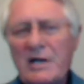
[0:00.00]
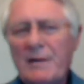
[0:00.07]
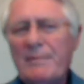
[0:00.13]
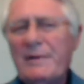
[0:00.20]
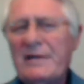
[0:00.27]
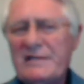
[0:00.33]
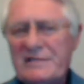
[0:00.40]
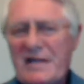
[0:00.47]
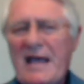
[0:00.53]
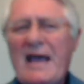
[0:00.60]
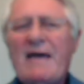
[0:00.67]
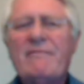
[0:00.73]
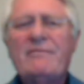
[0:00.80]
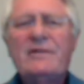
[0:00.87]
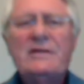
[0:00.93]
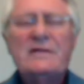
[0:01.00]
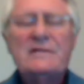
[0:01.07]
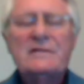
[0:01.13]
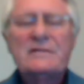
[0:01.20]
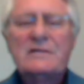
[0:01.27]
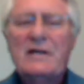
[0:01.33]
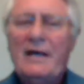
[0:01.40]
companies have
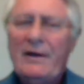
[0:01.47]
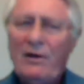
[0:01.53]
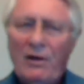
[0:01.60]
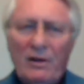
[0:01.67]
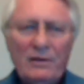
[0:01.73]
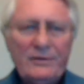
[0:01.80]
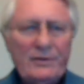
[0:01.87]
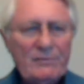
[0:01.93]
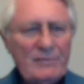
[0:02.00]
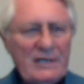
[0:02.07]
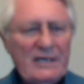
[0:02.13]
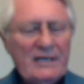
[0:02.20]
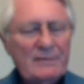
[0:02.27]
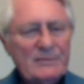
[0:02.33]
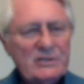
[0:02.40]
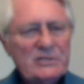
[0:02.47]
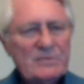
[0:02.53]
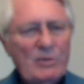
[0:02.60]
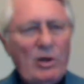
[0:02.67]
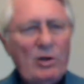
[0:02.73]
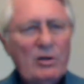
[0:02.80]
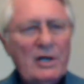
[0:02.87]
these. Not all your medium and
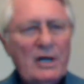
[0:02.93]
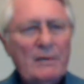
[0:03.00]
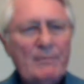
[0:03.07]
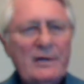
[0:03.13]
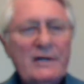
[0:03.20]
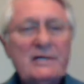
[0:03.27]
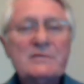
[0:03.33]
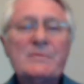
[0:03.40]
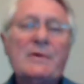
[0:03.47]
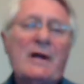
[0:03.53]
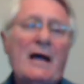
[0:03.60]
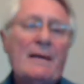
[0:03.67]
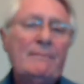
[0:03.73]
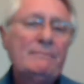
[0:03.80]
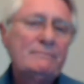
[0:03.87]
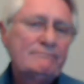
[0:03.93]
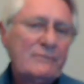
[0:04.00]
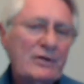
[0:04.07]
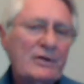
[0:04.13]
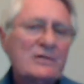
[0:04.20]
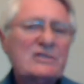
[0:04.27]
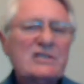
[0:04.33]
small companies, but I'm
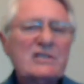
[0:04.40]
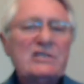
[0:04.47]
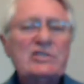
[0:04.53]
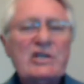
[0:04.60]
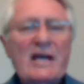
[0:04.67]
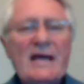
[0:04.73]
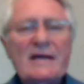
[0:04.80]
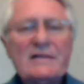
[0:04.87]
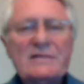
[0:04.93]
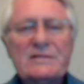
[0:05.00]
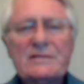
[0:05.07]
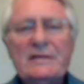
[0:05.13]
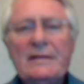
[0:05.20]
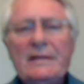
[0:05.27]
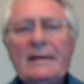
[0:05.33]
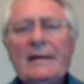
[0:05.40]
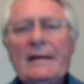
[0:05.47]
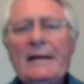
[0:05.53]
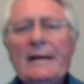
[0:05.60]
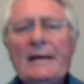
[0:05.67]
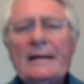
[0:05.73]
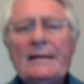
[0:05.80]
going to suggest
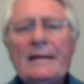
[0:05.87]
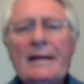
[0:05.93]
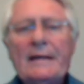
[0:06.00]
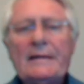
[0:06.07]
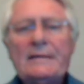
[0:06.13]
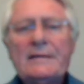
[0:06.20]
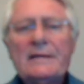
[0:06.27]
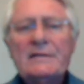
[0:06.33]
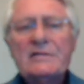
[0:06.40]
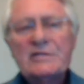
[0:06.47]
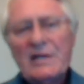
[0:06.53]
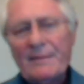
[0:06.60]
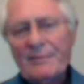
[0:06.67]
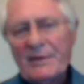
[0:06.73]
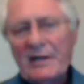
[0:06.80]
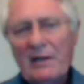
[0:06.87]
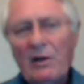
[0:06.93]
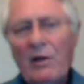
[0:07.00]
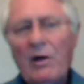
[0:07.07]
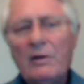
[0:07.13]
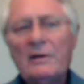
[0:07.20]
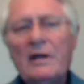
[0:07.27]
that something
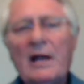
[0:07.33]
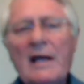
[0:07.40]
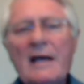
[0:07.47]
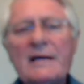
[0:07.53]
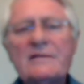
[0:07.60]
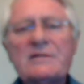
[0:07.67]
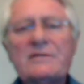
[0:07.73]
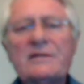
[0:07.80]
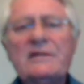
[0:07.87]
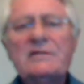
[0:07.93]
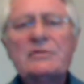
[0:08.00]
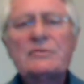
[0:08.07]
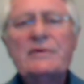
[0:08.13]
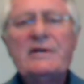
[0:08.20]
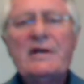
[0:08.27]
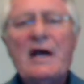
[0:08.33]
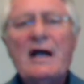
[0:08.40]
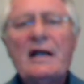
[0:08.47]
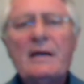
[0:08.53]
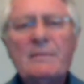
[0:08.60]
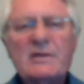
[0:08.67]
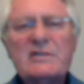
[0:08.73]
along the lines of these three
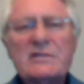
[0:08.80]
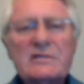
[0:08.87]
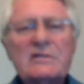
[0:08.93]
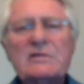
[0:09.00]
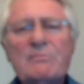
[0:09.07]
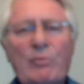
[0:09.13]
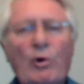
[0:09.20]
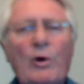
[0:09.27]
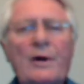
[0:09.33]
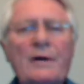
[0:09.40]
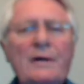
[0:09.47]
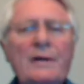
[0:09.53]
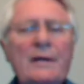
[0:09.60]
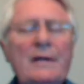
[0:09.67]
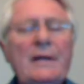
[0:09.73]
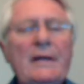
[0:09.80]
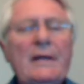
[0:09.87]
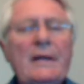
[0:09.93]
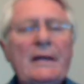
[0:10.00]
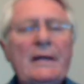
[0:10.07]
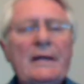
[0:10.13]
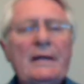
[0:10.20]
documents is important
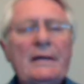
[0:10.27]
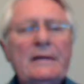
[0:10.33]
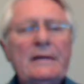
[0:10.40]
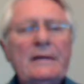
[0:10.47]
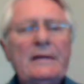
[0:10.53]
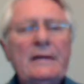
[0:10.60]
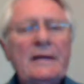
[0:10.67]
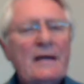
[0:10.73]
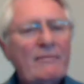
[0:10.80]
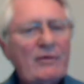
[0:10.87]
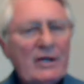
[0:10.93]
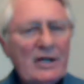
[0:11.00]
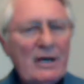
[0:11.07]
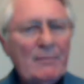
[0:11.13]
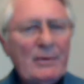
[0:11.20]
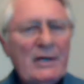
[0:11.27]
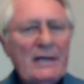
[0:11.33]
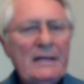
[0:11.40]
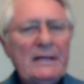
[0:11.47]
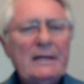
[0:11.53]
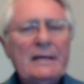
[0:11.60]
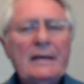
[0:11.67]
in every
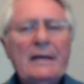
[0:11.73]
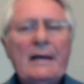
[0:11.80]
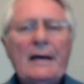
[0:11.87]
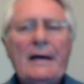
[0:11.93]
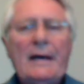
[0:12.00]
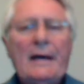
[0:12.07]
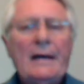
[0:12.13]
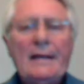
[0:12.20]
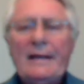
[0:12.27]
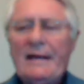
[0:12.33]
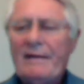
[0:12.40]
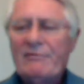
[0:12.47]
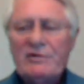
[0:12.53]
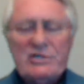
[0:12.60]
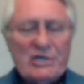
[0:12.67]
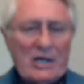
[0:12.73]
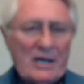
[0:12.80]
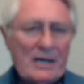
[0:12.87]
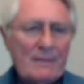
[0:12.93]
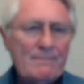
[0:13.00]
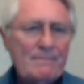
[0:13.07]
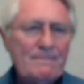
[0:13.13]
company and every
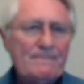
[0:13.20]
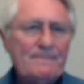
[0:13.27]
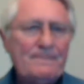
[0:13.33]
job.